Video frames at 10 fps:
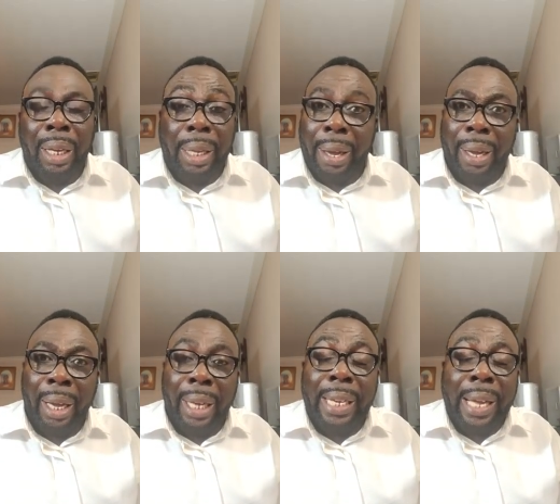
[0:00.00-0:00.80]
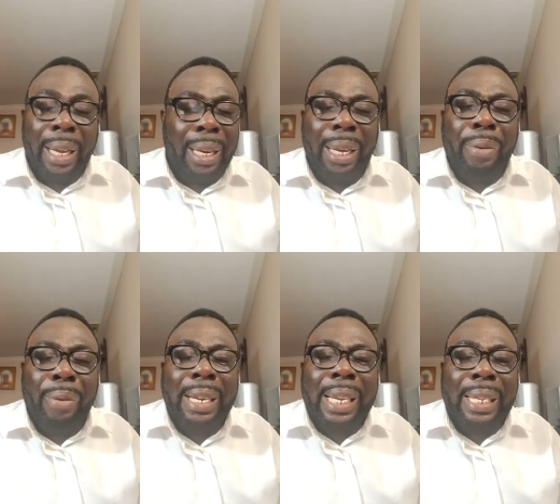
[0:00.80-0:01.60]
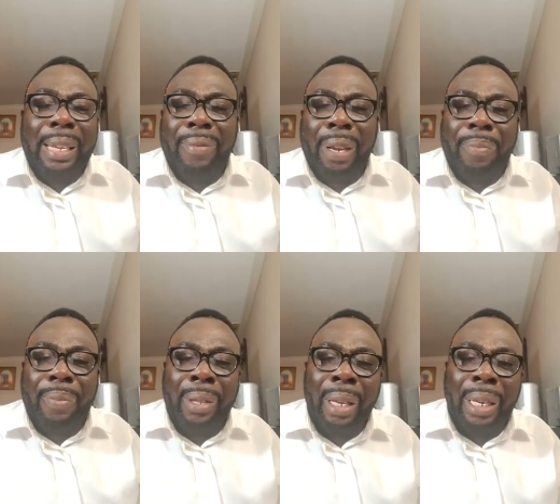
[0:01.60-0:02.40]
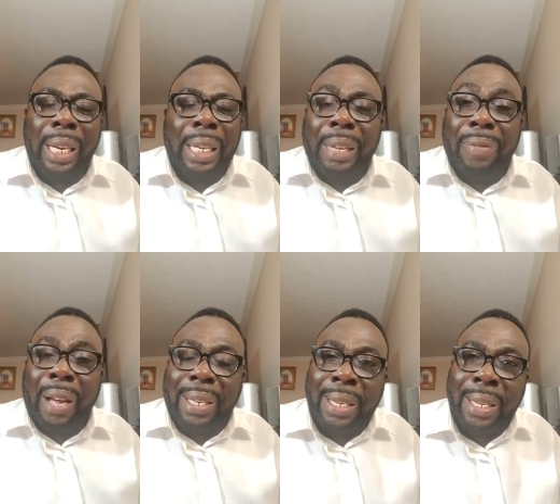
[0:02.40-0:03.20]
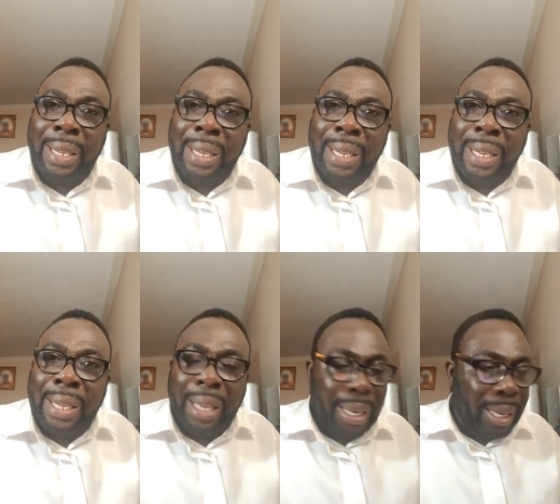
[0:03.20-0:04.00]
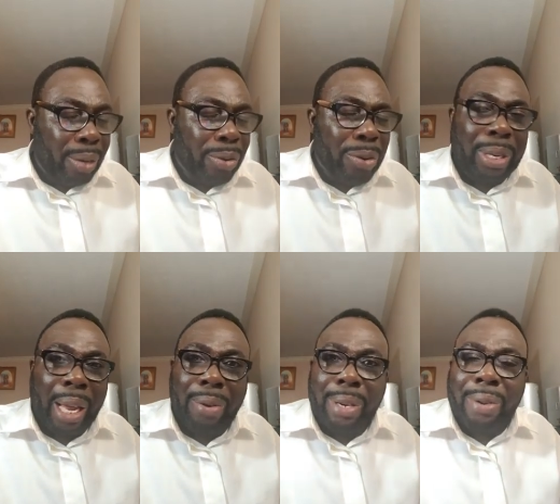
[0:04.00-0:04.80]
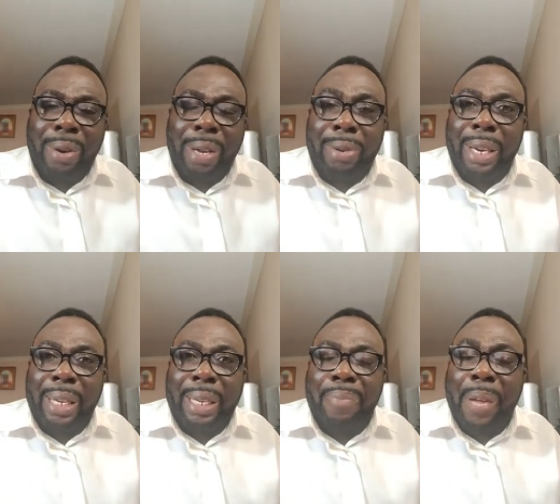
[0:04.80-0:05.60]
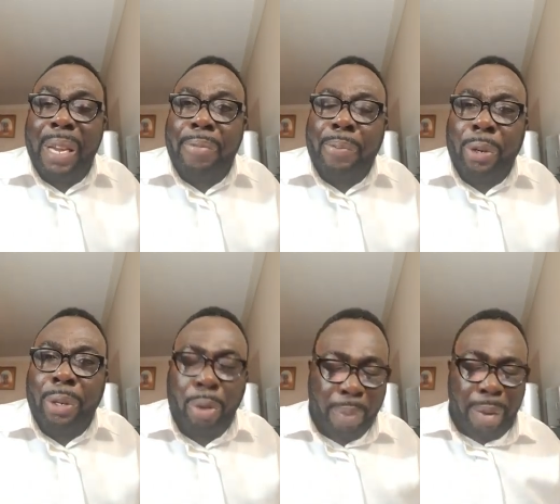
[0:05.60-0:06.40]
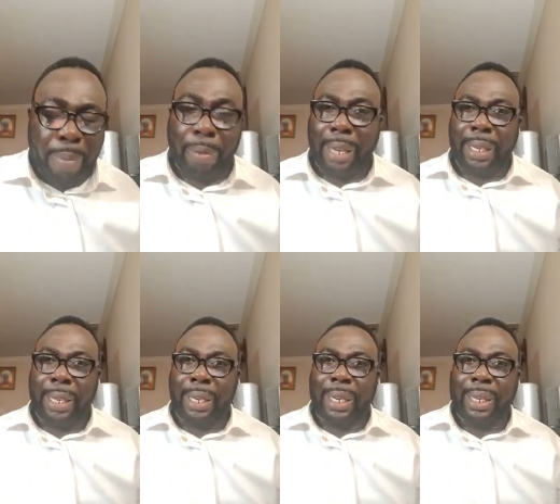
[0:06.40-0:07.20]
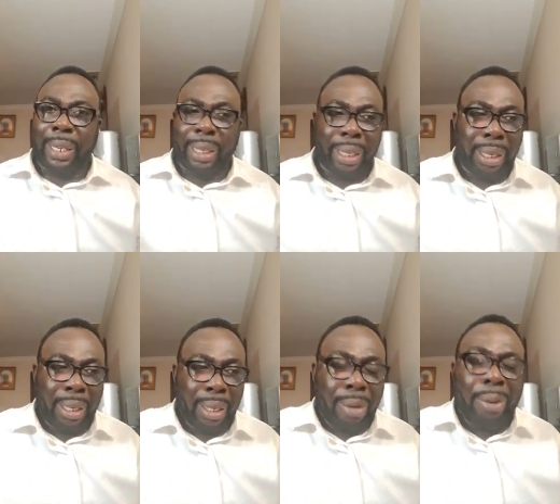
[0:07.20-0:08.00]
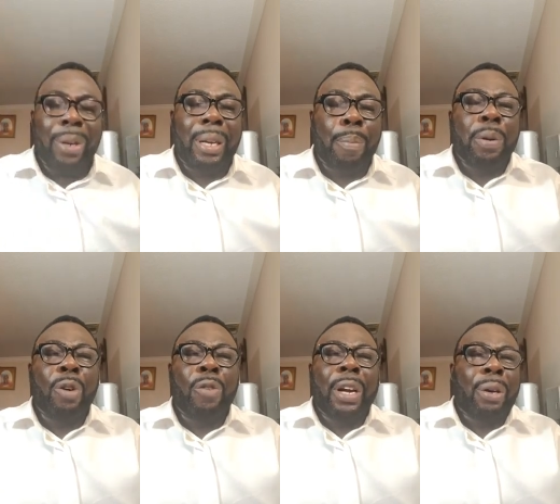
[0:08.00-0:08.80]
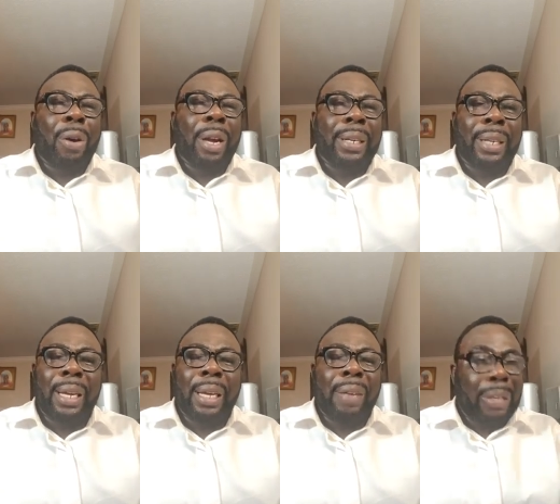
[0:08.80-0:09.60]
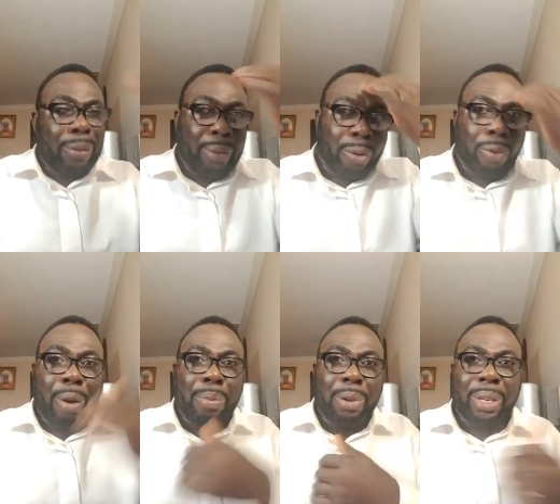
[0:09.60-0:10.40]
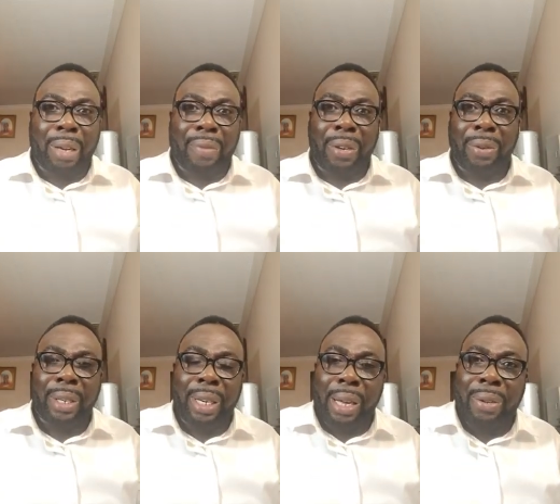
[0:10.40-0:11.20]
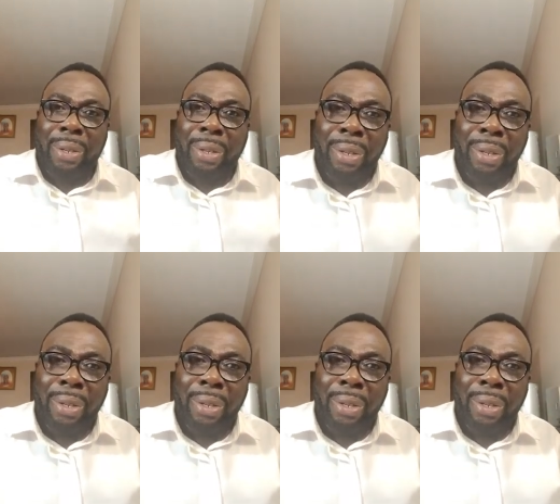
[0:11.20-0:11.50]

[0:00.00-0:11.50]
They are, they are, they, we deceive them. They deceive us. And they use anointing oil to deceive many people. So many people are sitting in the church. You go, they pray over the oil, and they give it to you. You rub yourself, and you sit down.